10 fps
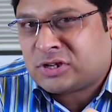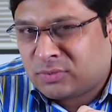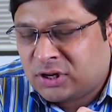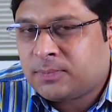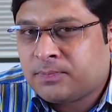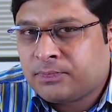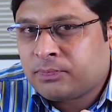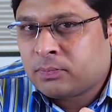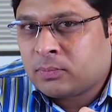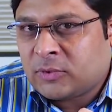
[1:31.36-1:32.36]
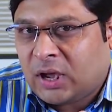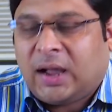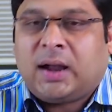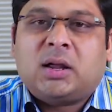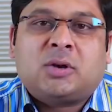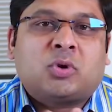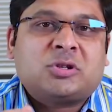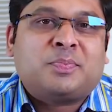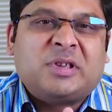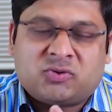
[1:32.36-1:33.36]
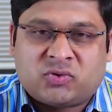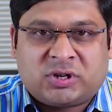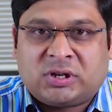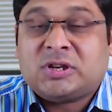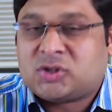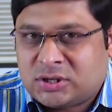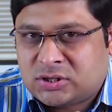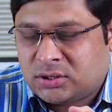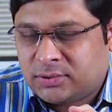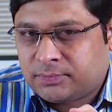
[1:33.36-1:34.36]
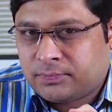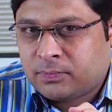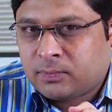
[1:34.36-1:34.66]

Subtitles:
of Germany, and it was a peace treaty essential.